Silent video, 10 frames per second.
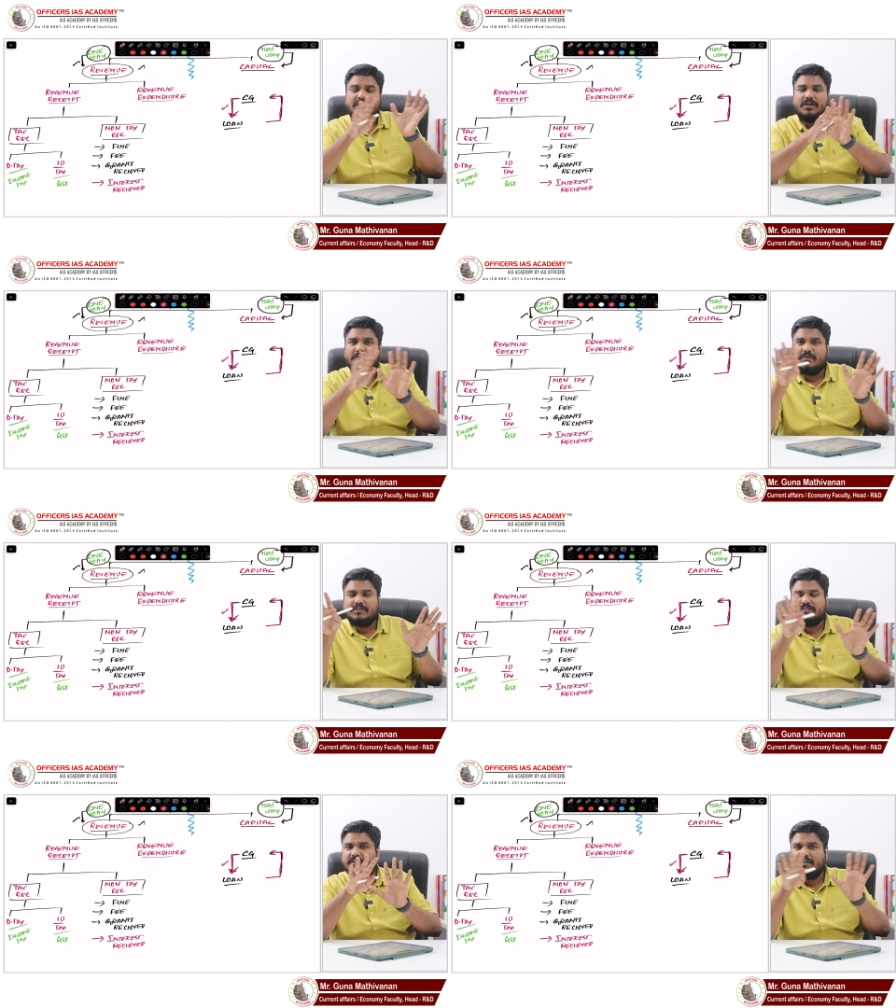
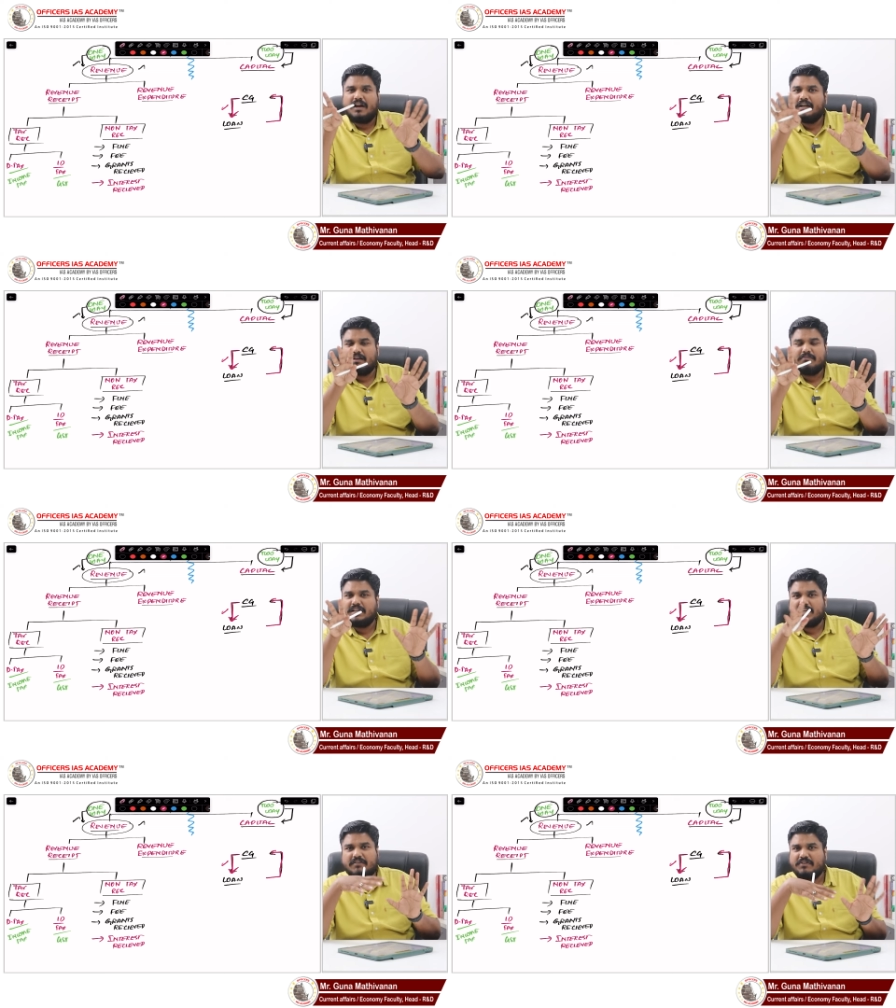Loans will not come
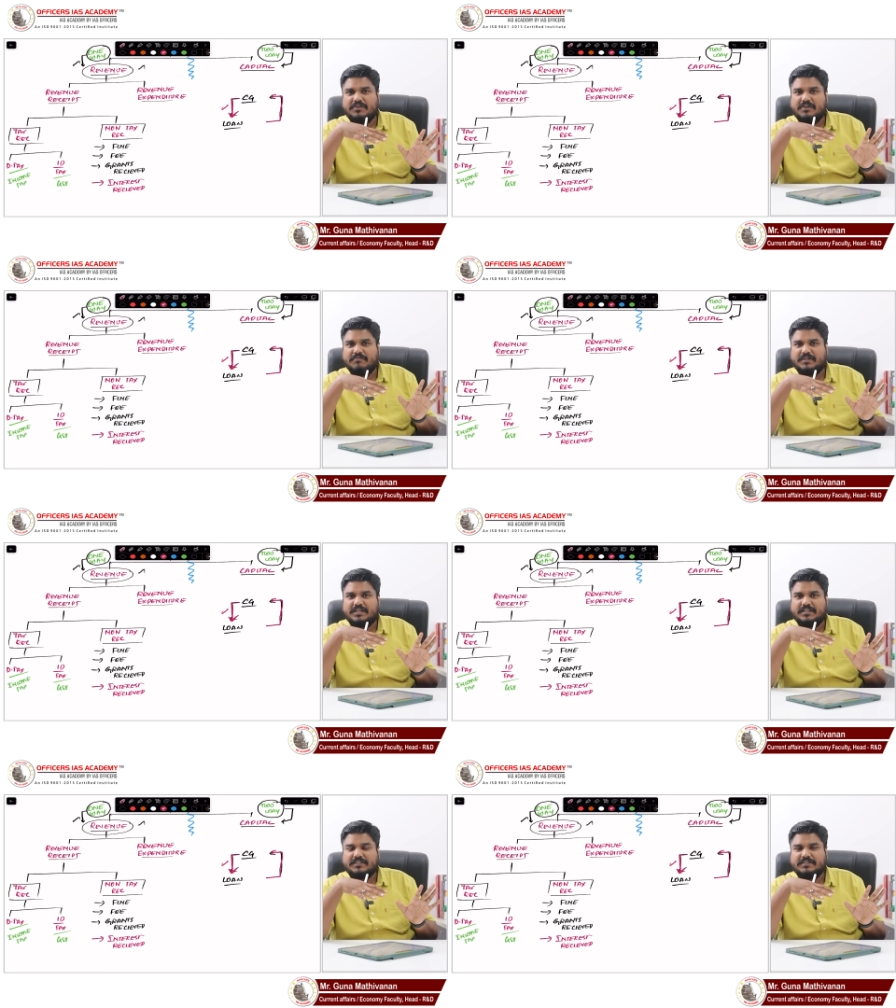under revenue
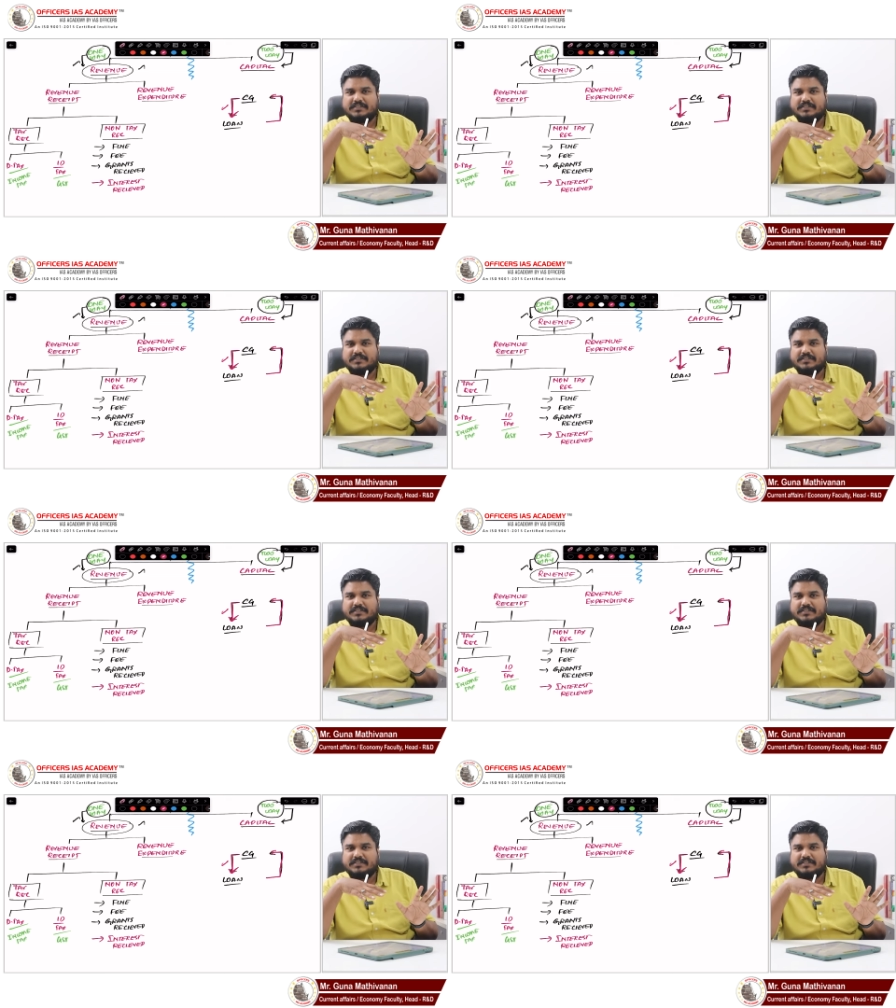component.